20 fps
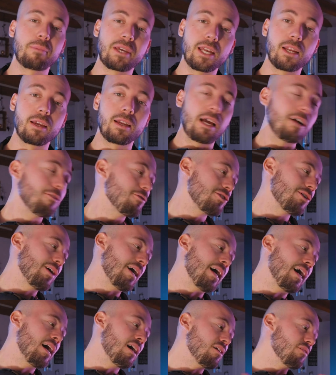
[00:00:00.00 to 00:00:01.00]
beginning, I also
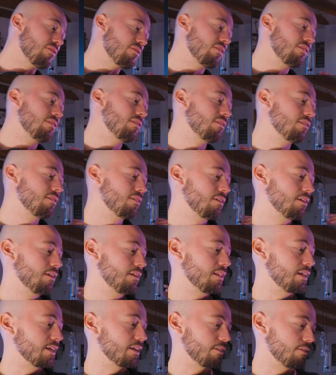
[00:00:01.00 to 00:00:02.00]
have
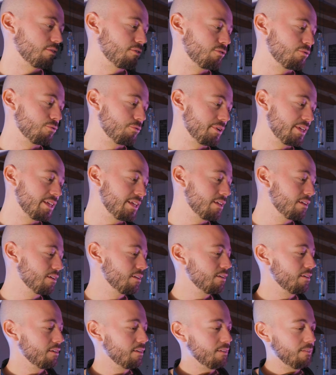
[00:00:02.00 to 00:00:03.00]
like three
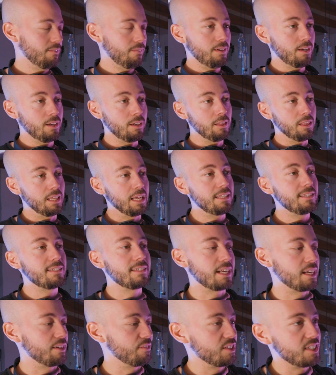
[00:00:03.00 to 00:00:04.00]
uh, LUTs
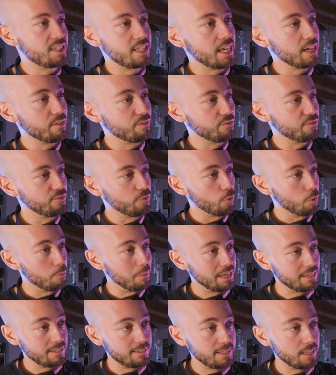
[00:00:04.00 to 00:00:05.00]
that I've saved for
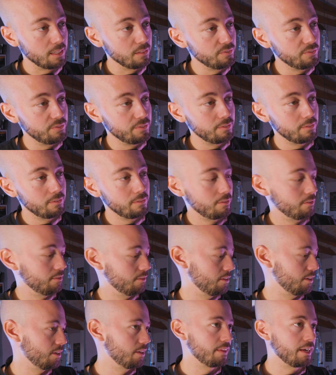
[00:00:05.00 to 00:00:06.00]
myself
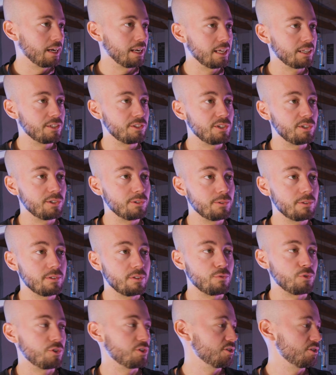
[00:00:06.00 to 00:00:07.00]
uh, that I like to use.
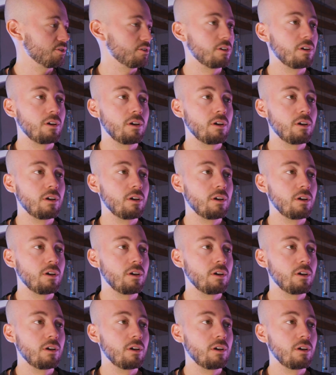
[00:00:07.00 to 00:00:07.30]
If we just